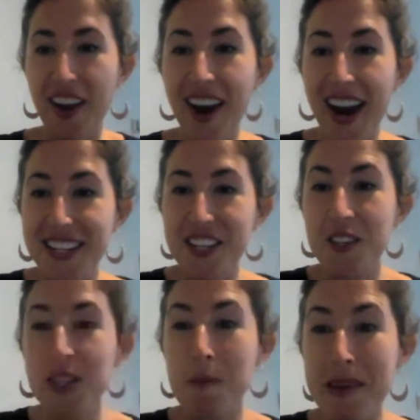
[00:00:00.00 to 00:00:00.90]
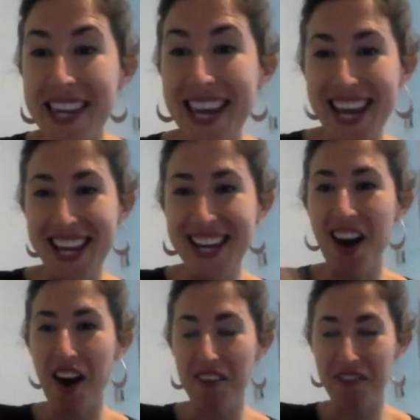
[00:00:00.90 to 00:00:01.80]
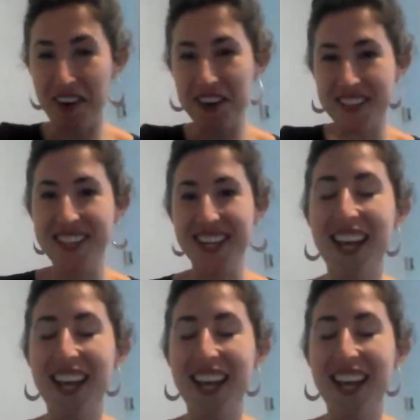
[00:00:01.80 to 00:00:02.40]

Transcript: All right, so to begin, our first